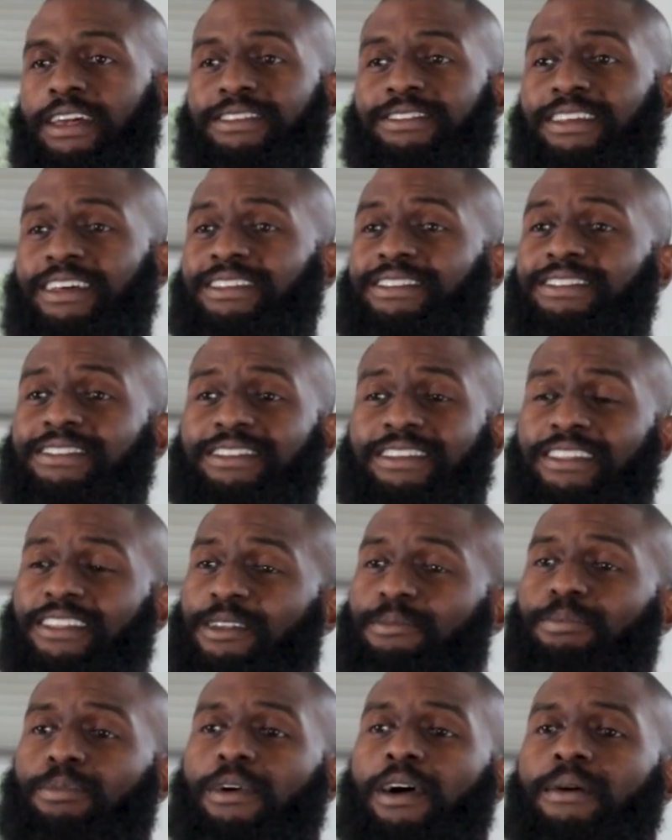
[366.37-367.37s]
It's a
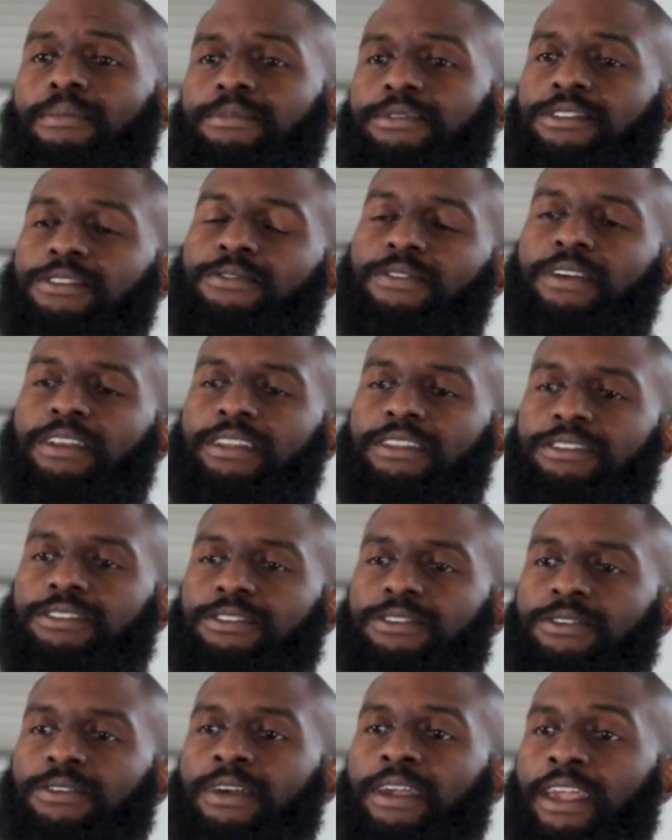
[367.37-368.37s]
silly problem to run
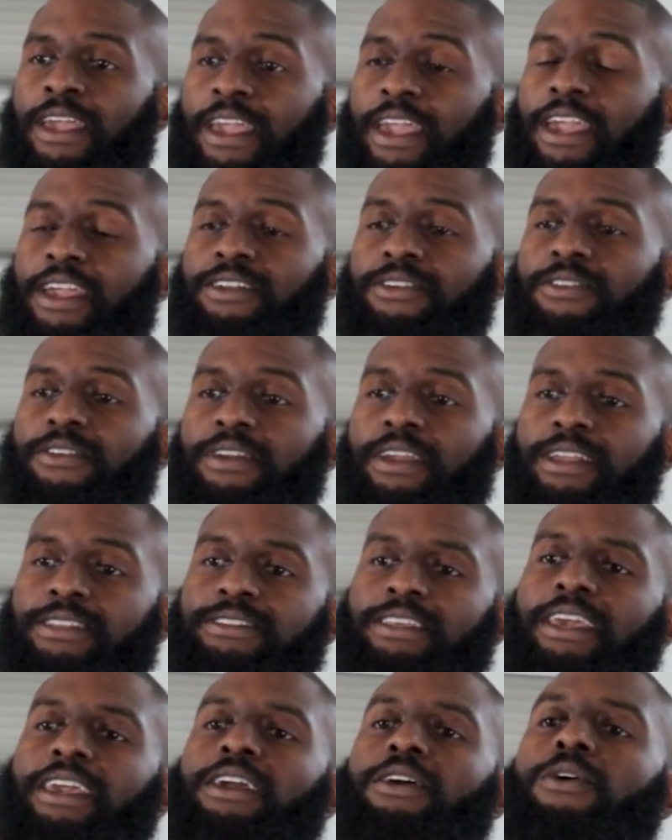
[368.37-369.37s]
into and
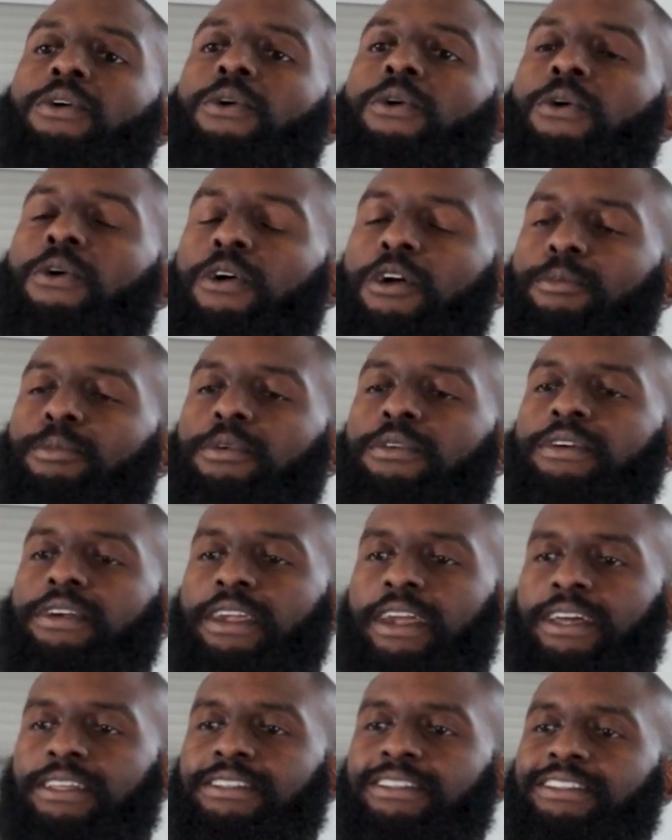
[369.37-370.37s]
creates a horrible
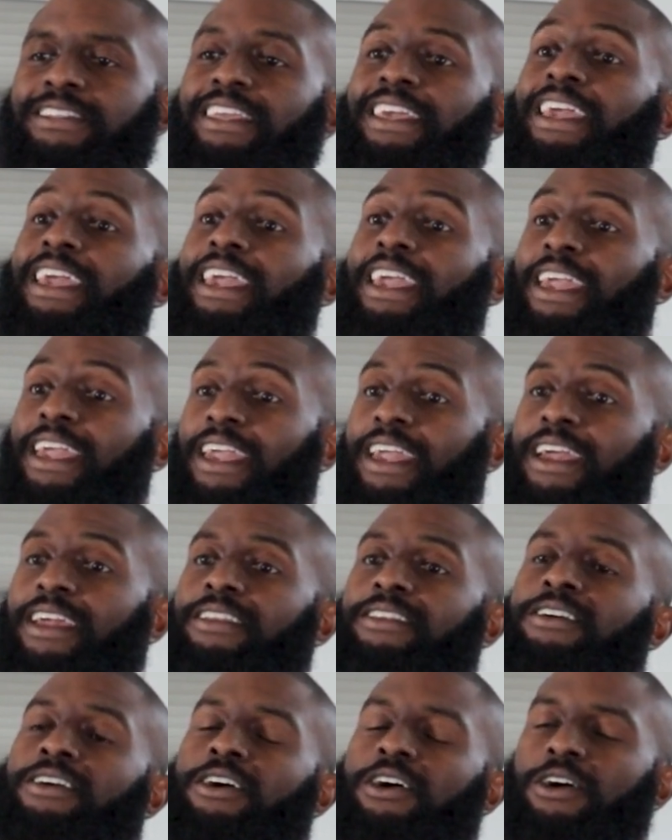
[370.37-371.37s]
guest
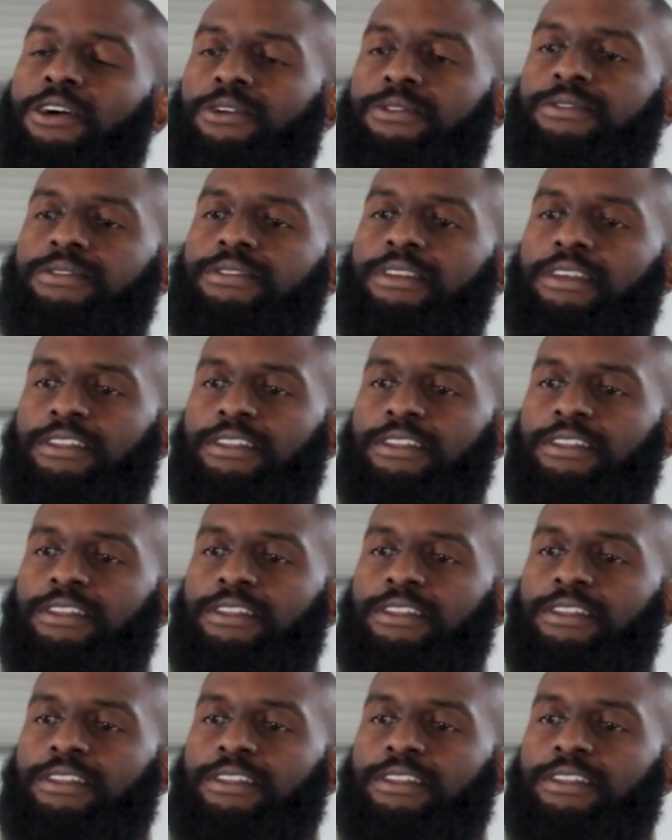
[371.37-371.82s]
and host